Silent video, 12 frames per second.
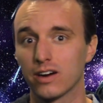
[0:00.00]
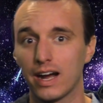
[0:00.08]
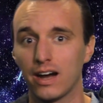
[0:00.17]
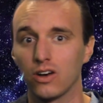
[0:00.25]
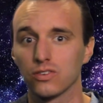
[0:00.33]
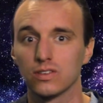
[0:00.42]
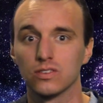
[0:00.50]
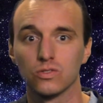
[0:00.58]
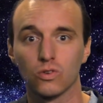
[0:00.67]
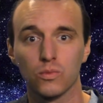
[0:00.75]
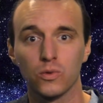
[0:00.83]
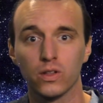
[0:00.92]
house is
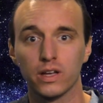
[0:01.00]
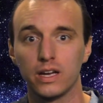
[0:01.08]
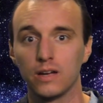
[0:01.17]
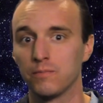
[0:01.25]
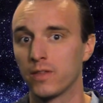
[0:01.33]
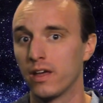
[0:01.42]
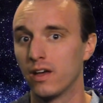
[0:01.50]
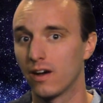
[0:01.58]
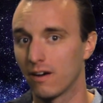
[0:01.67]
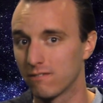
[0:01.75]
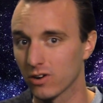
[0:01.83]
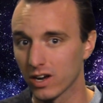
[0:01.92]
normally
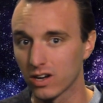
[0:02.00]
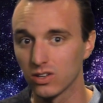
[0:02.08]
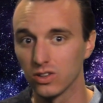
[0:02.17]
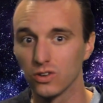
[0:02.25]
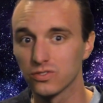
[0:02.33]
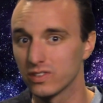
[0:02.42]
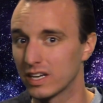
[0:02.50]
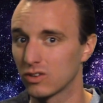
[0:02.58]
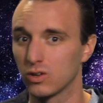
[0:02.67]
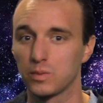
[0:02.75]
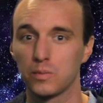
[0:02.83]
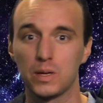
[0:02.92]
a very close-knit
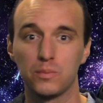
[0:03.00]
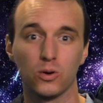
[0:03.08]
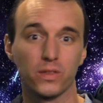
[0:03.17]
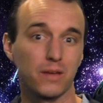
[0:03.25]
group of people.